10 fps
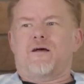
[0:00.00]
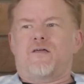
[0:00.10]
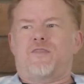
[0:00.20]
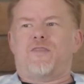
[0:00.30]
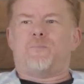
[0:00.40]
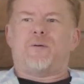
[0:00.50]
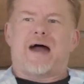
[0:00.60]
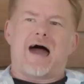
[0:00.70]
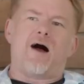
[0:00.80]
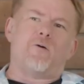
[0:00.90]
the
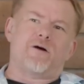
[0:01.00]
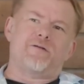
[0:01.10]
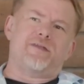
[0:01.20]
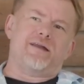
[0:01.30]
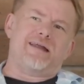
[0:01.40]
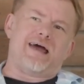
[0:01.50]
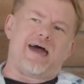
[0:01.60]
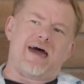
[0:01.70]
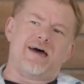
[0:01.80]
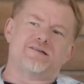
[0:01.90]
power that it
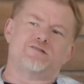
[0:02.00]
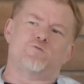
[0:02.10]
has